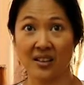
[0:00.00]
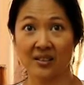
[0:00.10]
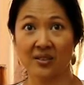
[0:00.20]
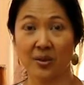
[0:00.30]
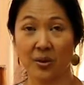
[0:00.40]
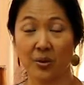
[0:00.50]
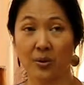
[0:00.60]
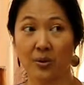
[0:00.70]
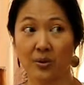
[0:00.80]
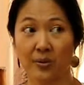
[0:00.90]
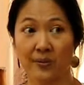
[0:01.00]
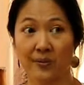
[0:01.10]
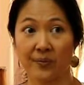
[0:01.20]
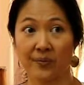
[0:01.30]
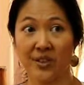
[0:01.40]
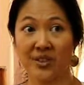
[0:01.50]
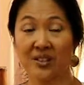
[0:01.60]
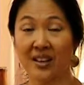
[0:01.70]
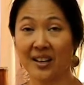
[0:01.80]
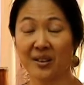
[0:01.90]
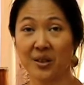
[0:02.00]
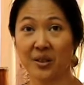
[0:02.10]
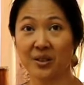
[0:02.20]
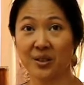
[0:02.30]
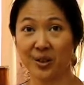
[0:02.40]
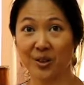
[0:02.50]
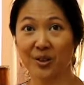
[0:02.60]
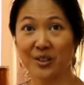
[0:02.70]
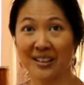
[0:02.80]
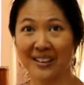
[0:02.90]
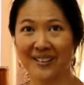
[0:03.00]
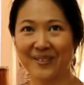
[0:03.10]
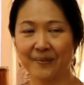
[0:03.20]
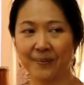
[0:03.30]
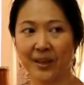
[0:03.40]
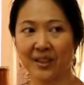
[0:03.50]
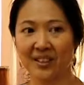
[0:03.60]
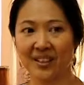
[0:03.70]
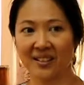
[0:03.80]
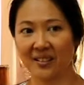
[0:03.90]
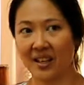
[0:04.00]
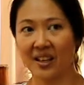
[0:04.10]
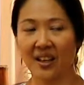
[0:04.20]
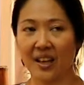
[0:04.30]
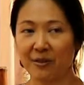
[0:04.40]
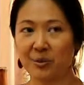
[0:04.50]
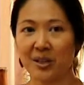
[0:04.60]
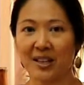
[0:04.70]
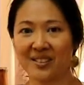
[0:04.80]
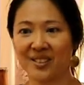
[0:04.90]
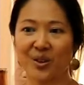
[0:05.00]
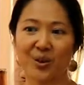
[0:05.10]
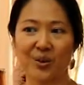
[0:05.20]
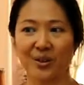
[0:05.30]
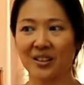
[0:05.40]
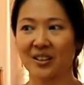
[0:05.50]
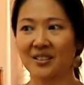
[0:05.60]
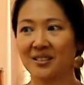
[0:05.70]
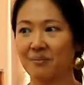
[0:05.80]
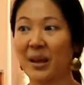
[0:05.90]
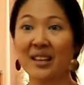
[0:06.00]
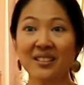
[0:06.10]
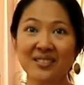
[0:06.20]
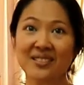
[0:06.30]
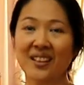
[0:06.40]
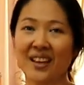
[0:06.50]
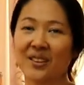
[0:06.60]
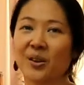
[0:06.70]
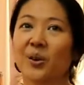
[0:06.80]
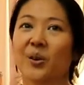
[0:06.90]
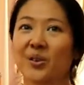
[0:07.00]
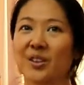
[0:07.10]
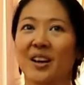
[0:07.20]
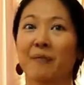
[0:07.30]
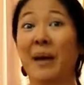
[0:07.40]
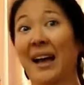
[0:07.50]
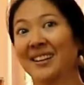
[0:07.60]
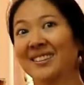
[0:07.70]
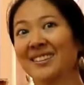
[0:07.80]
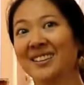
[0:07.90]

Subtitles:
So there's a lot out there to learn, and then everyone has their own pace and their own path,